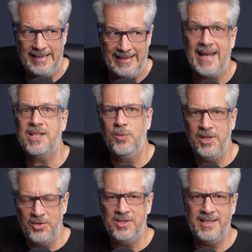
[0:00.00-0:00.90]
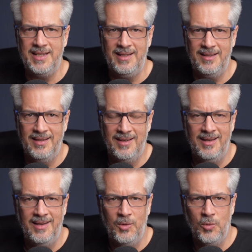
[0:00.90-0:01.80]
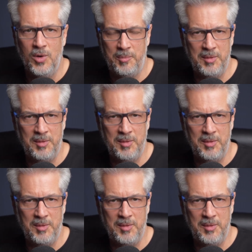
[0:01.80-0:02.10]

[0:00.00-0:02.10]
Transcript: That's where you see what